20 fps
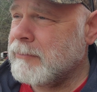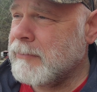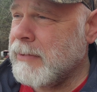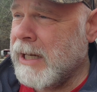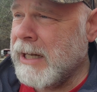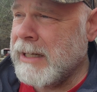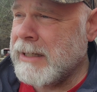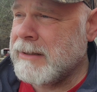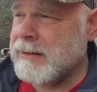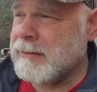
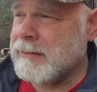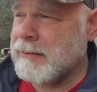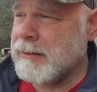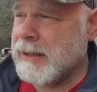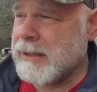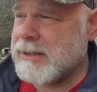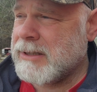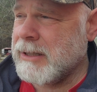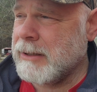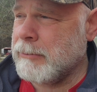Hey,
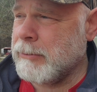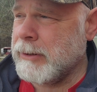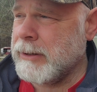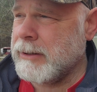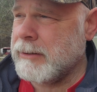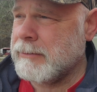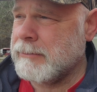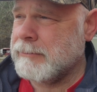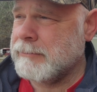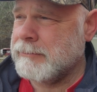let's get
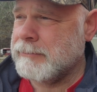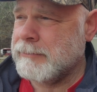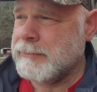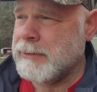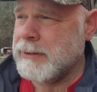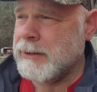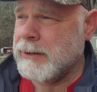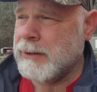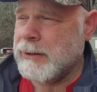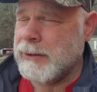real.
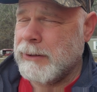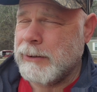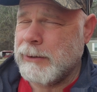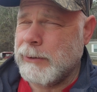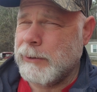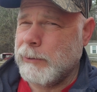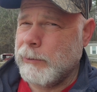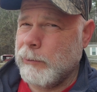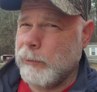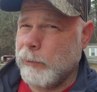
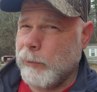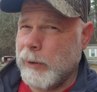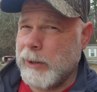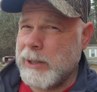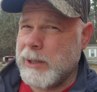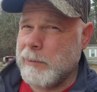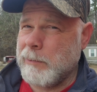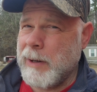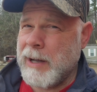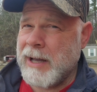What do
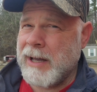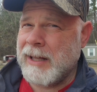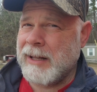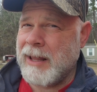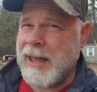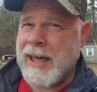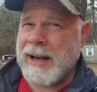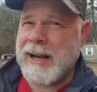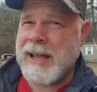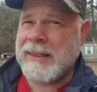you buy a
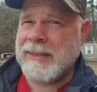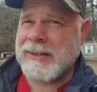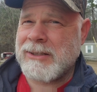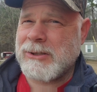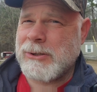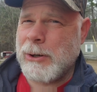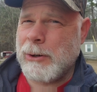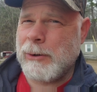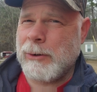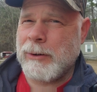lot at the
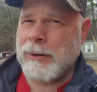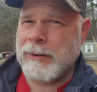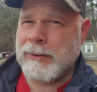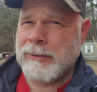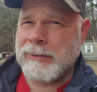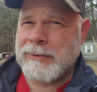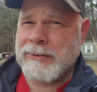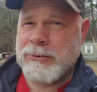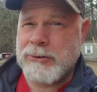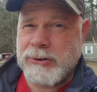store?
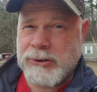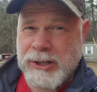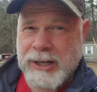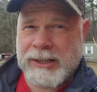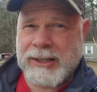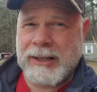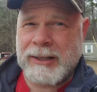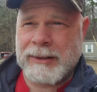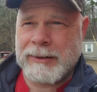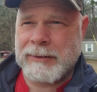
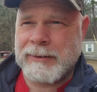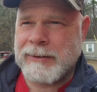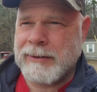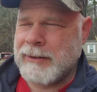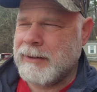Chicken.